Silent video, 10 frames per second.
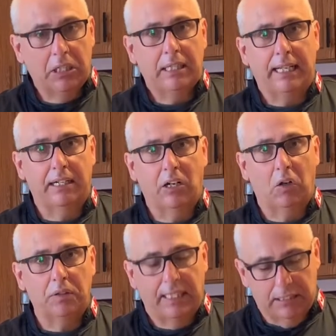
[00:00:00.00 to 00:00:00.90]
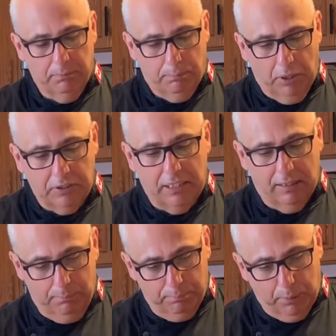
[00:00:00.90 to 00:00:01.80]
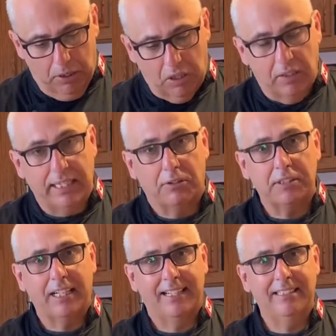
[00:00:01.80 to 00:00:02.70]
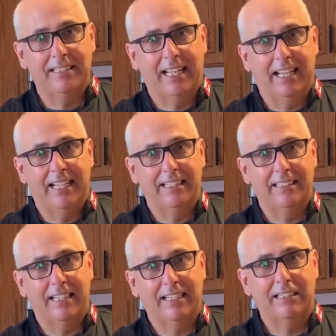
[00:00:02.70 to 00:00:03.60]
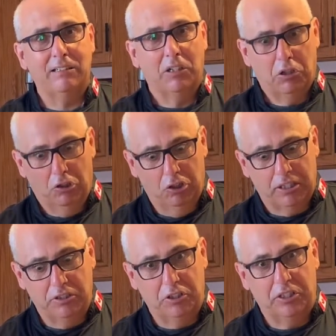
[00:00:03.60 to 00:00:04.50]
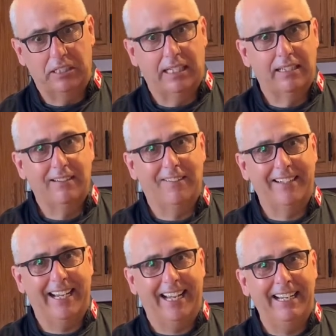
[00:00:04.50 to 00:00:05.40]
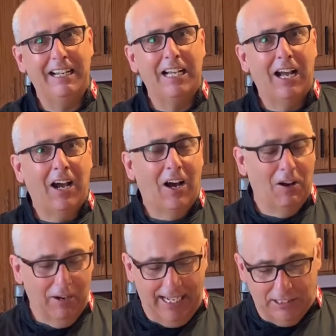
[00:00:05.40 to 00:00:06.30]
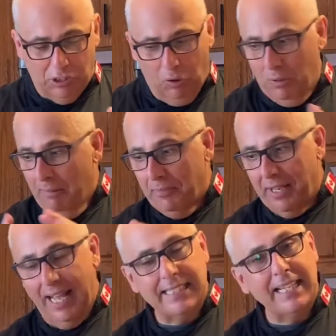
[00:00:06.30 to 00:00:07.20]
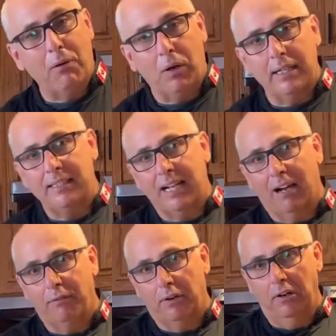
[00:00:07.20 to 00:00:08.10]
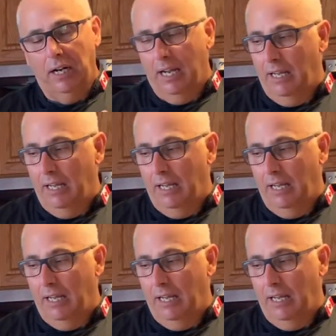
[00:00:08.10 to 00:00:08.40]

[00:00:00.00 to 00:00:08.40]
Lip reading: get it all nice and bark on the outside and looking good, okay? All right, so the last thing I wanted to cover